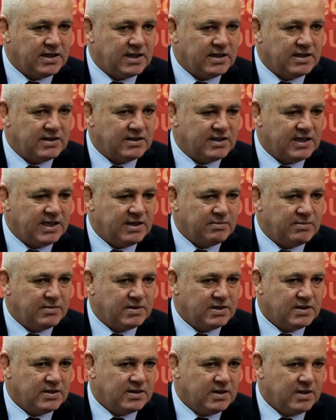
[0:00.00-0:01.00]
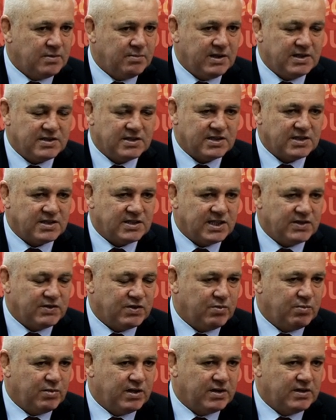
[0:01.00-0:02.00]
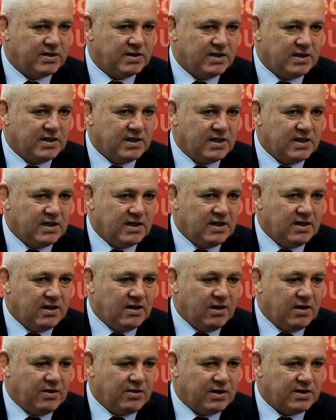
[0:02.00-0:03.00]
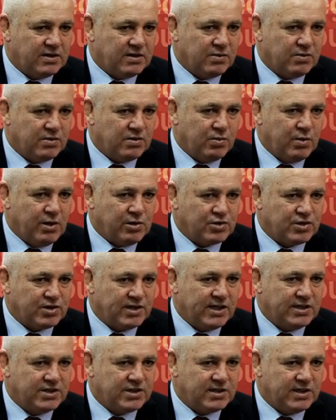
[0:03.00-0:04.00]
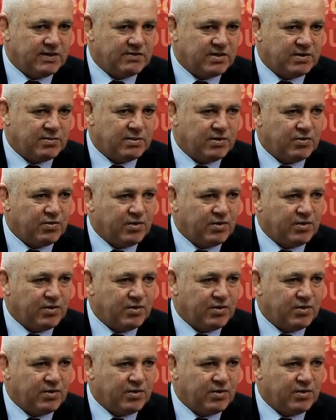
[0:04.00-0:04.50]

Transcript: the team being successful, but I think the Welsh nation have to be